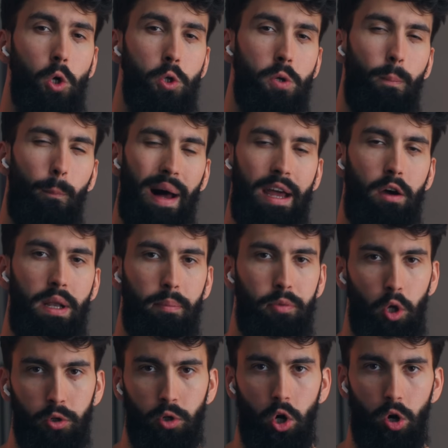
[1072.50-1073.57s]
you go to
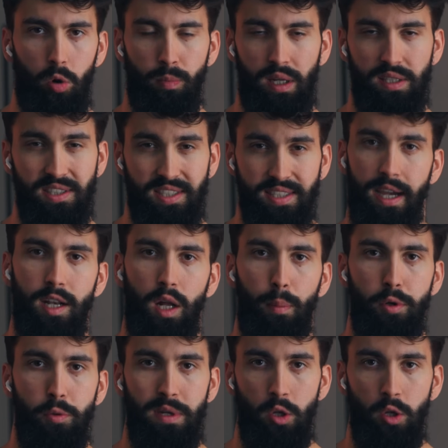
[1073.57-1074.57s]
myoadapt.com and sign up to